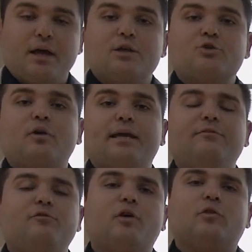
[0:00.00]
So,
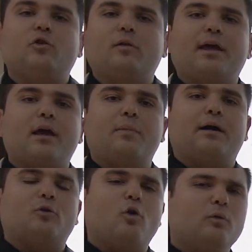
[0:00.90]
if you are talking
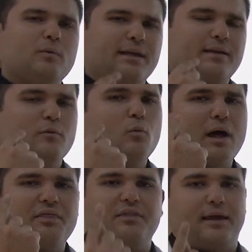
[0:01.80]
about only
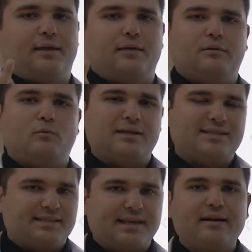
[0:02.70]
one thing, one
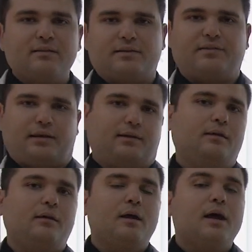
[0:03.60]
singular
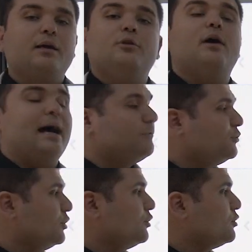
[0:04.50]
thing, you have
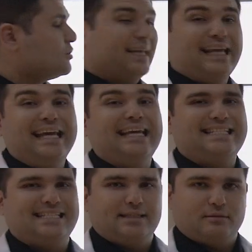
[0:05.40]
to use
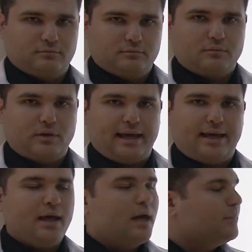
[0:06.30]
is, okay?